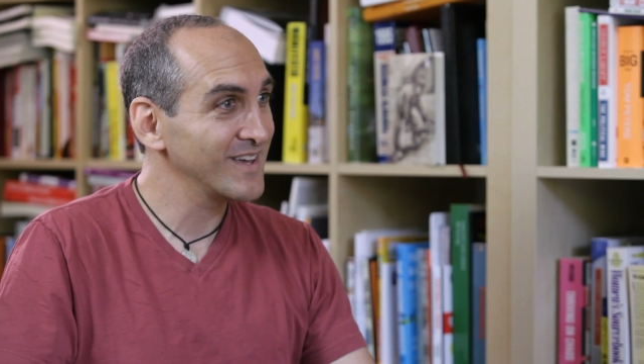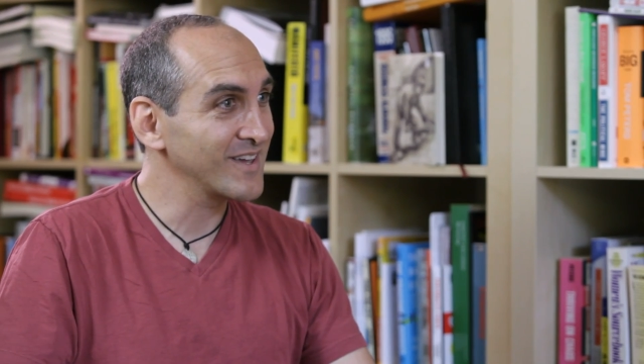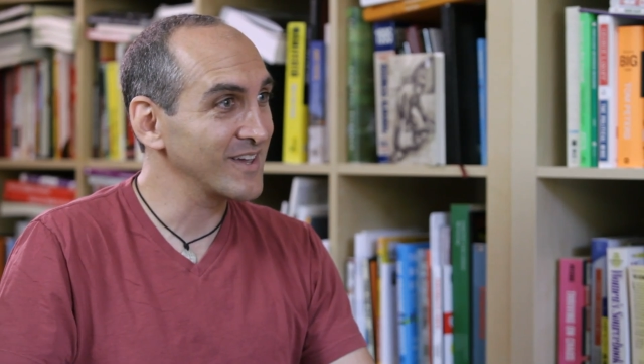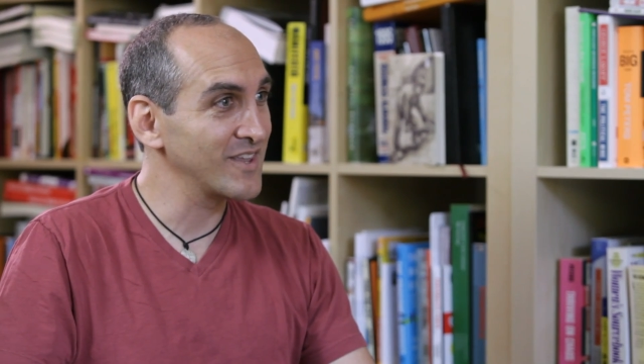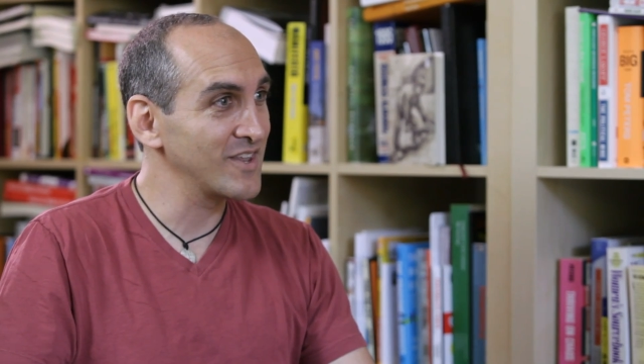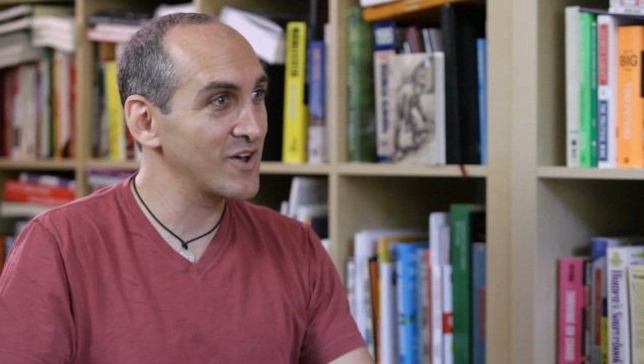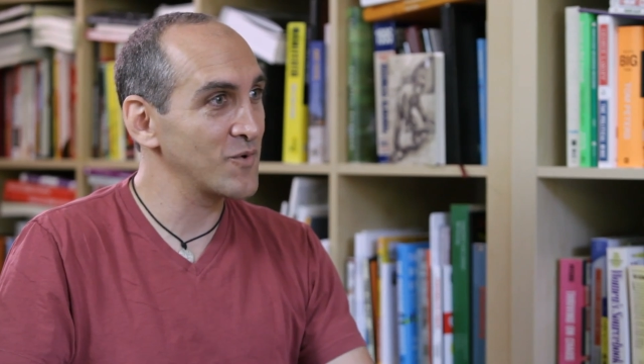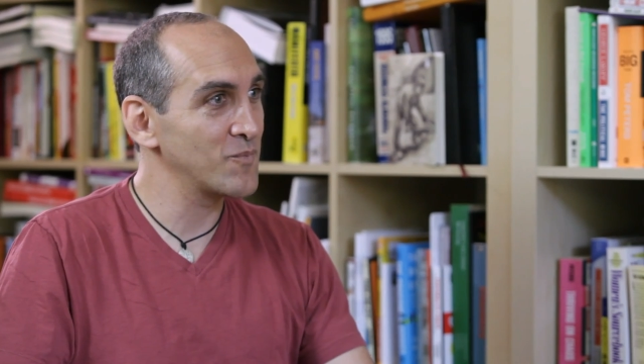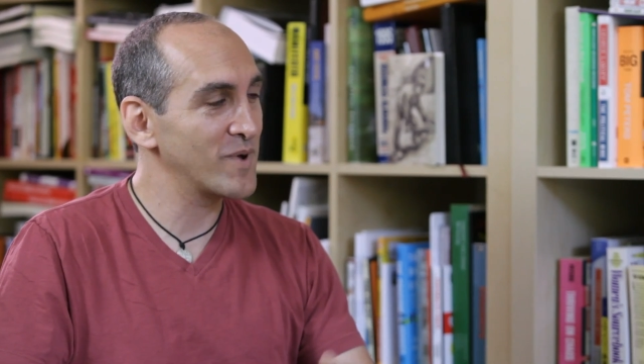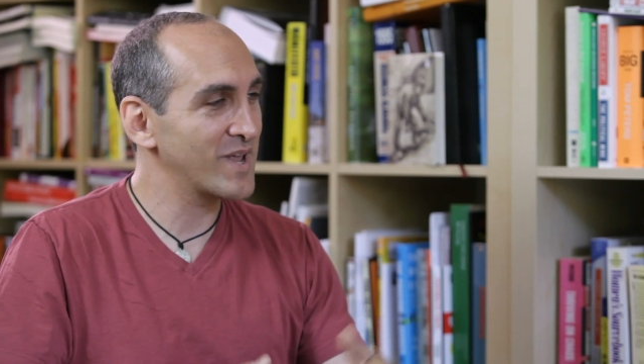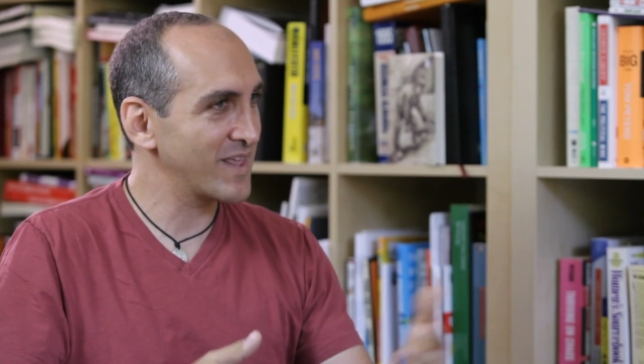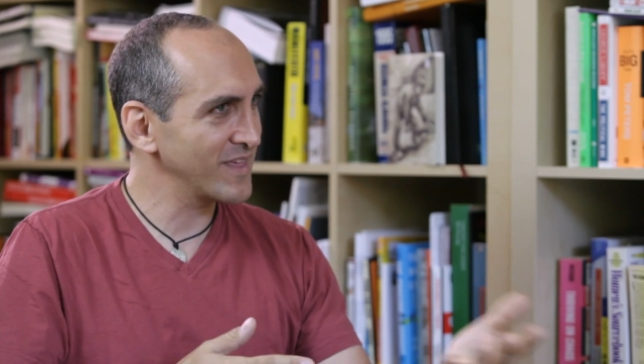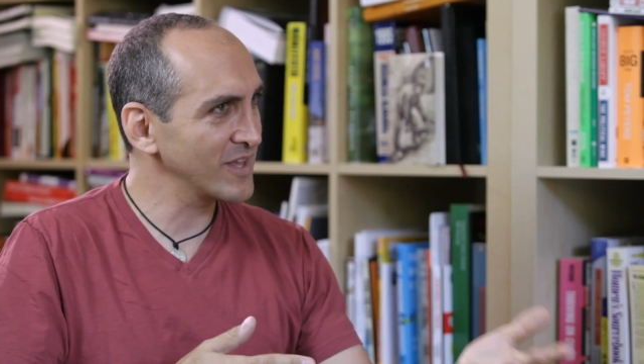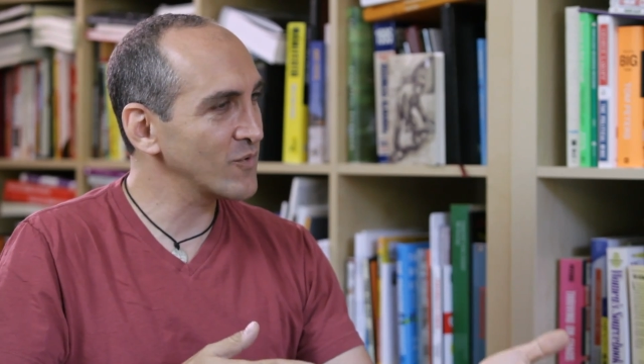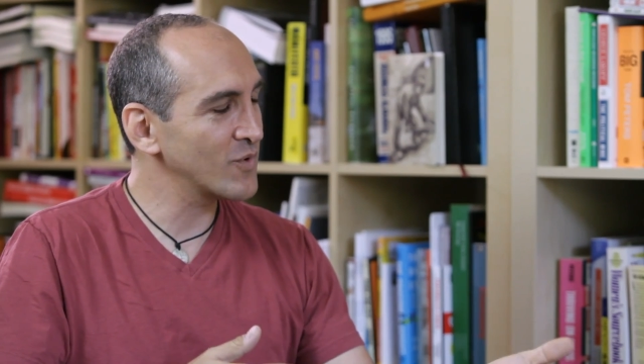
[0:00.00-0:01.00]
But
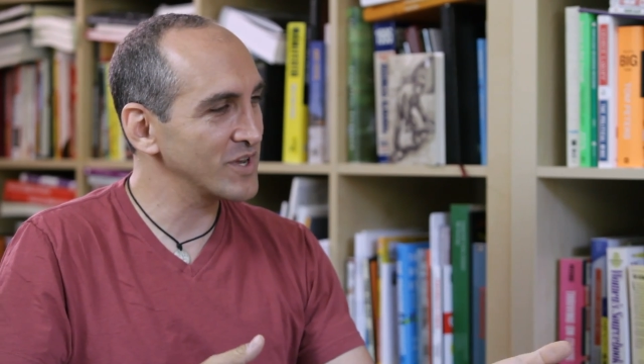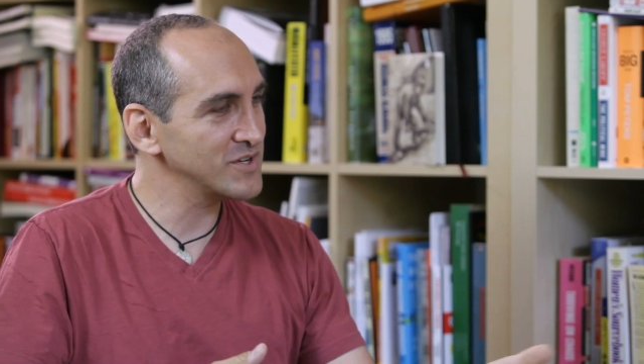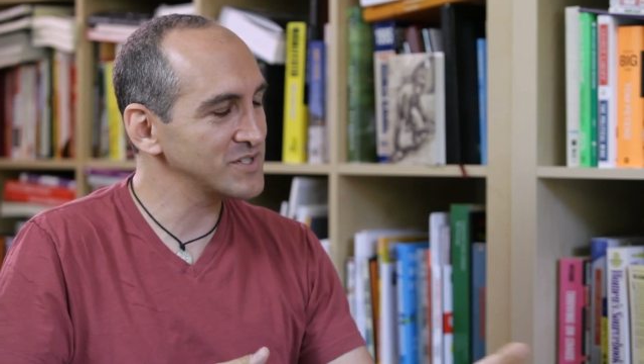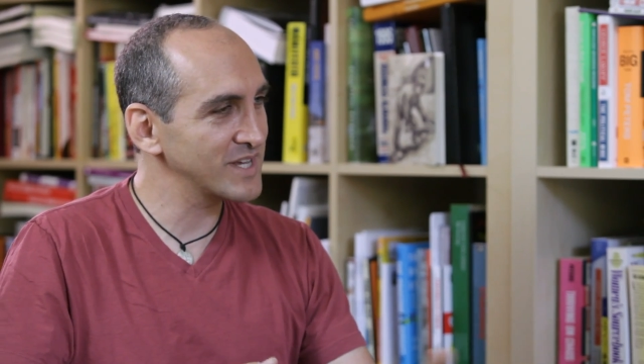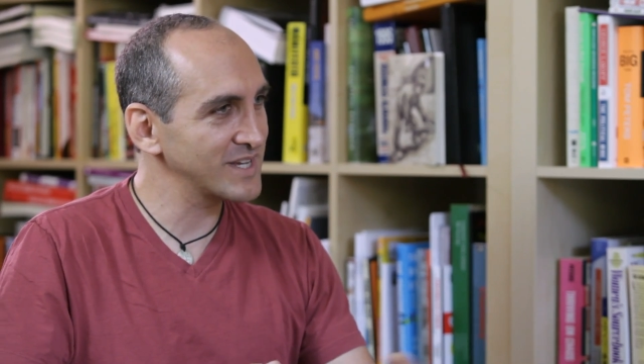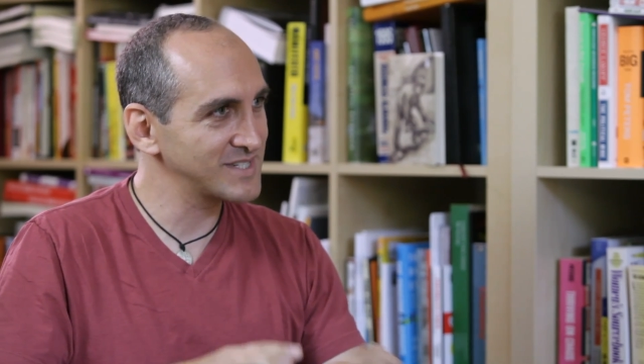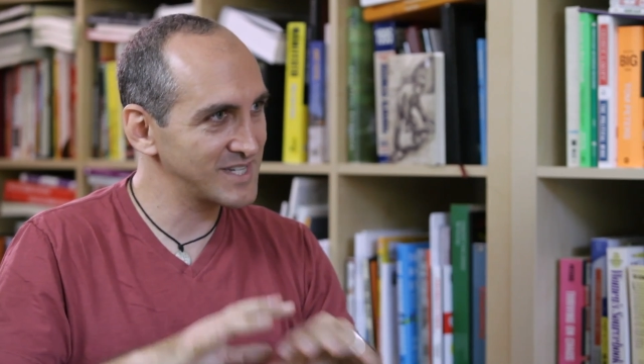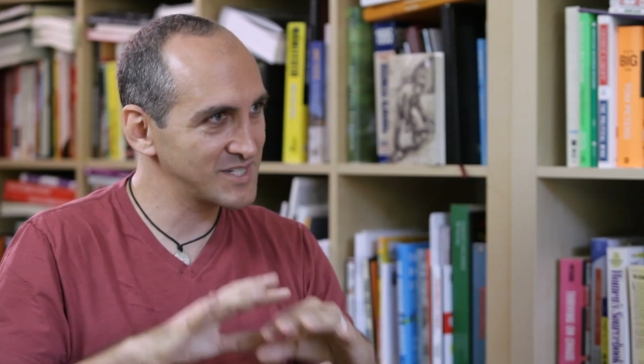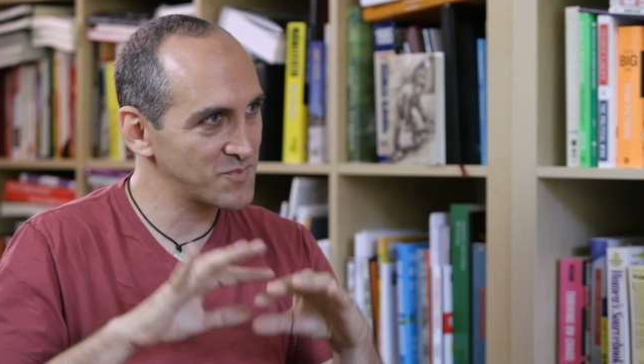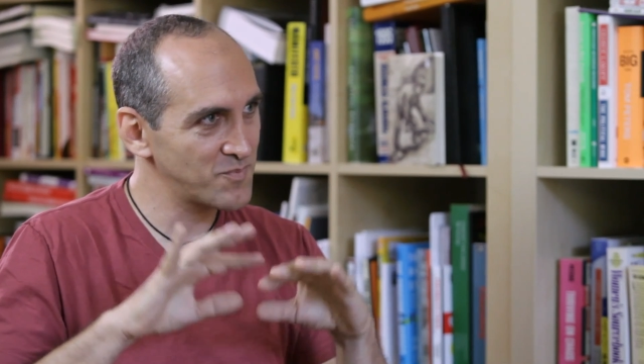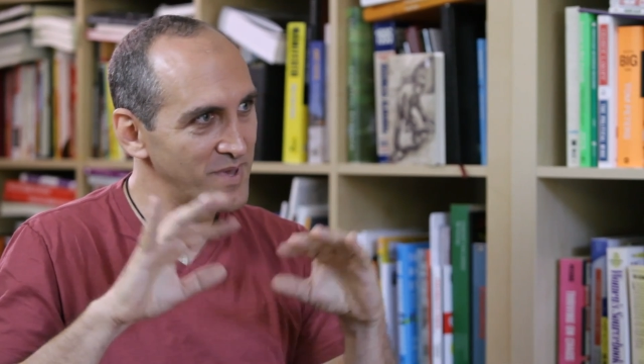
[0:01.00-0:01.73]
I think what you're saying is it's